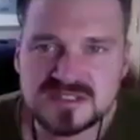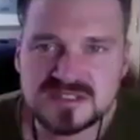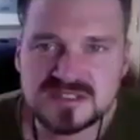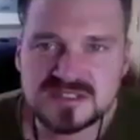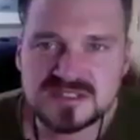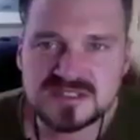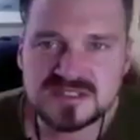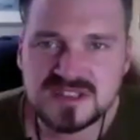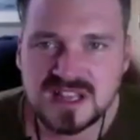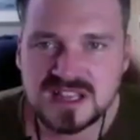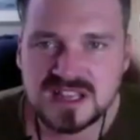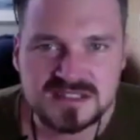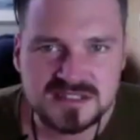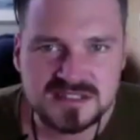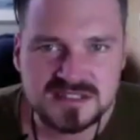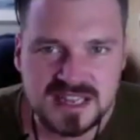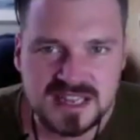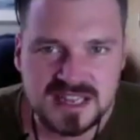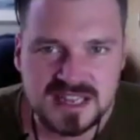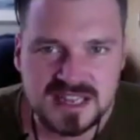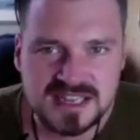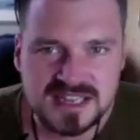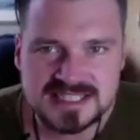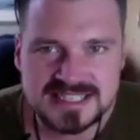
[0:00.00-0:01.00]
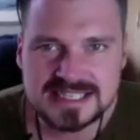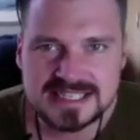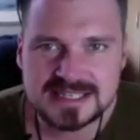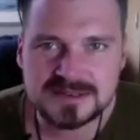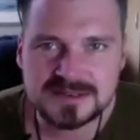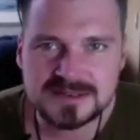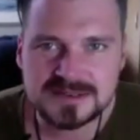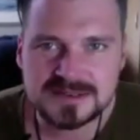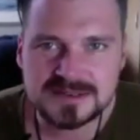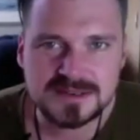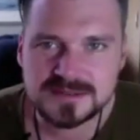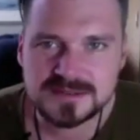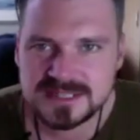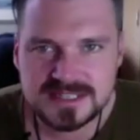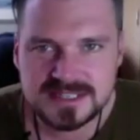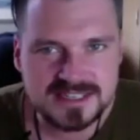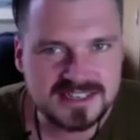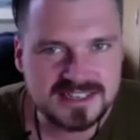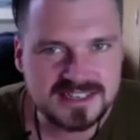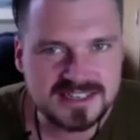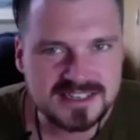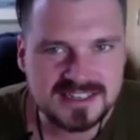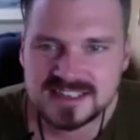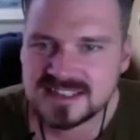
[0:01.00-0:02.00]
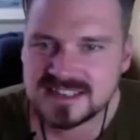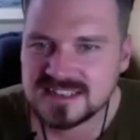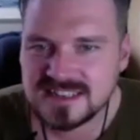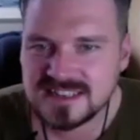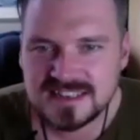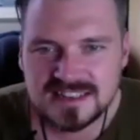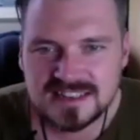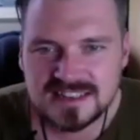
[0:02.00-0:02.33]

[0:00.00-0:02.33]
That's exactly what we did.